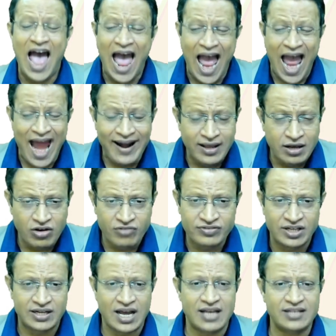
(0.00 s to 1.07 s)
adding of the
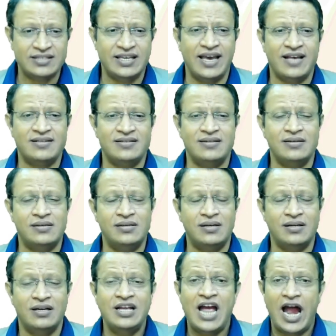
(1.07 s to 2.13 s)
task he has learned,
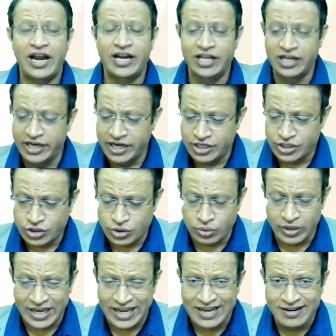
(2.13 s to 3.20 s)
and he needs to
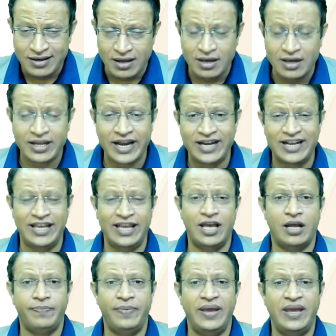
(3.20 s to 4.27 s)
inculcate
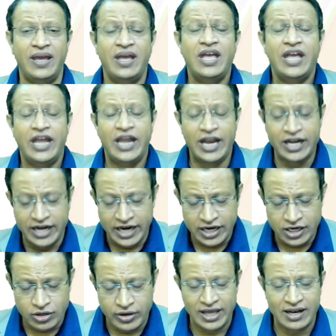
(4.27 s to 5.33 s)
ERP in
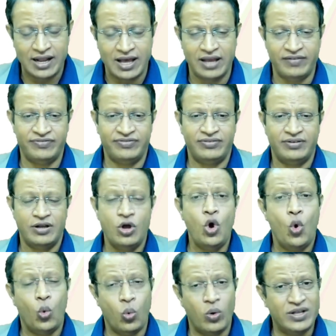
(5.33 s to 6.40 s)
day-to-day life.
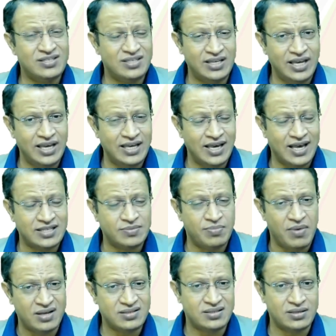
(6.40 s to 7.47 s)
Once he has
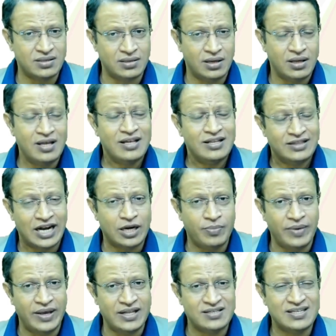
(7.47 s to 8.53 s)
mastered, that
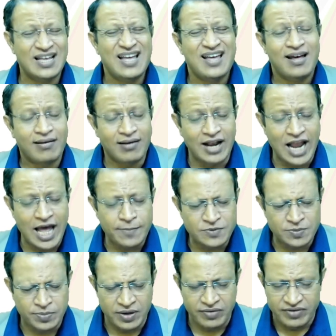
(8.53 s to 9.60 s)
means relapse
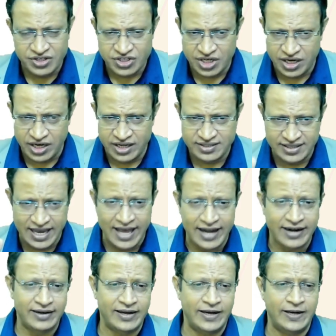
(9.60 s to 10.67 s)
prevention is
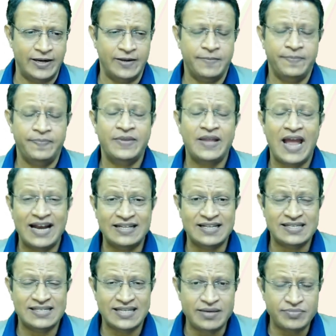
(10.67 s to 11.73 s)
guaranteed. At the
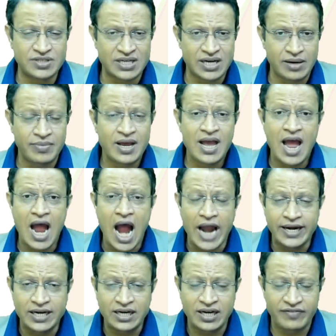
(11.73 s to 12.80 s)
same time,
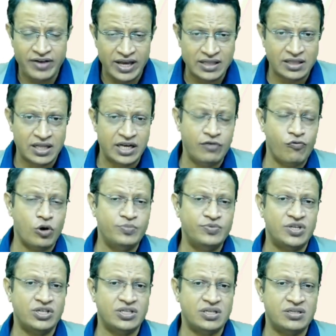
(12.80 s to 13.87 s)
identifying the new
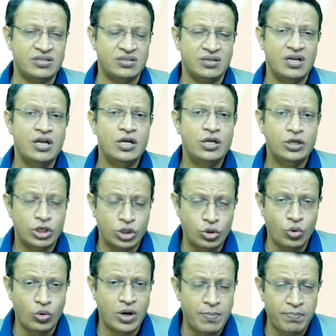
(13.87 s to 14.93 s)
obsessions, new
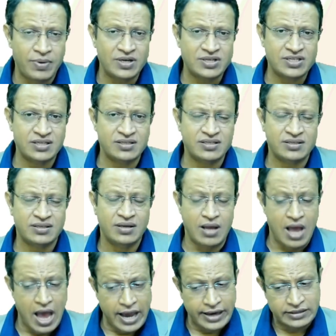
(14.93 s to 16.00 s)
compulsions,
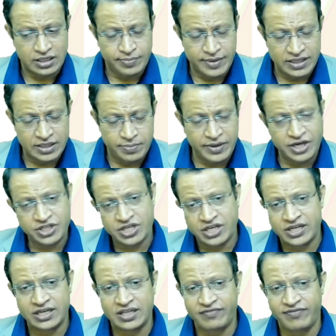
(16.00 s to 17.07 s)
either by the patient
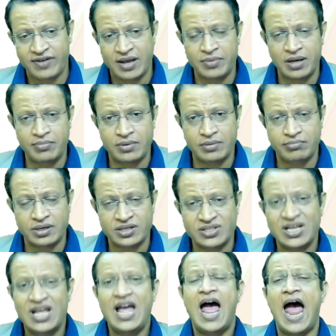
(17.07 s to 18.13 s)
and the family members,
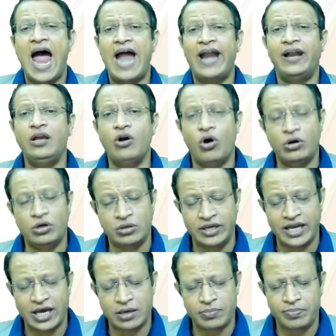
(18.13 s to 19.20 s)
adding on to
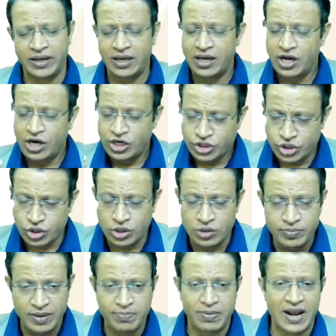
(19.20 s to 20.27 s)
ERP should
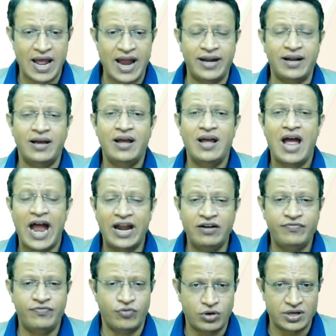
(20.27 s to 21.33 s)
be planned and
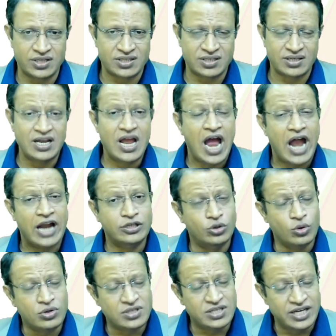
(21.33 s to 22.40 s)
focused, and
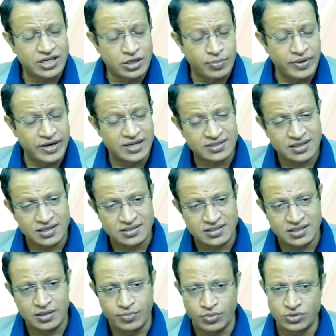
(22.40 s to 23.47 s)
those need to be discussed in
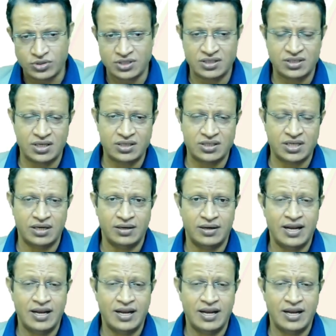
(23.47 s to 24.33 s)
the booster session.